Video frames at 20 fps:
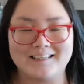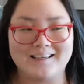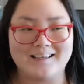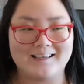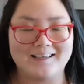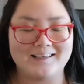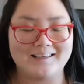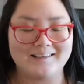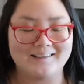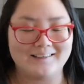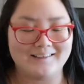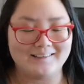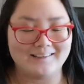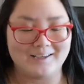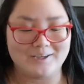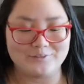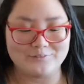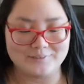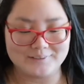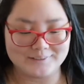I
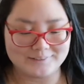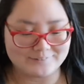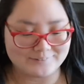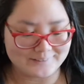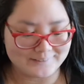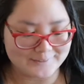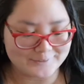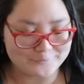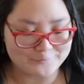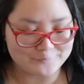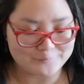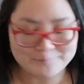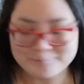can't wait to read it.